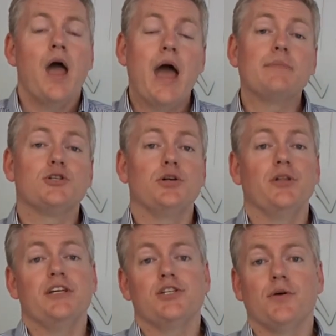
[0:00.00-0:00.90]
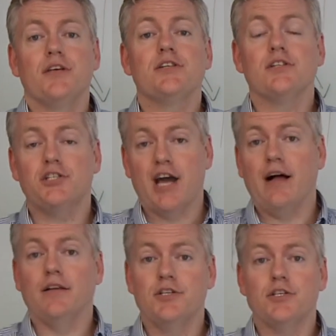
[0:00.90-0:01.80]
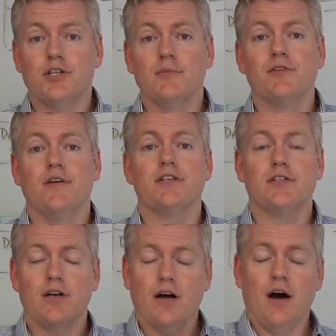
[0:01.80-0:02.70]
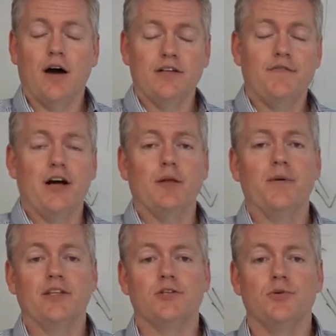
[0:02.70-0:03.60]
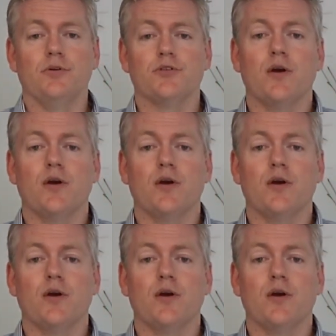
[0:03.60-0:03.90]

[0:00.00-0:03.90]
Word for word: Absolutely. So, this is a challenge in terms of us developing the tools,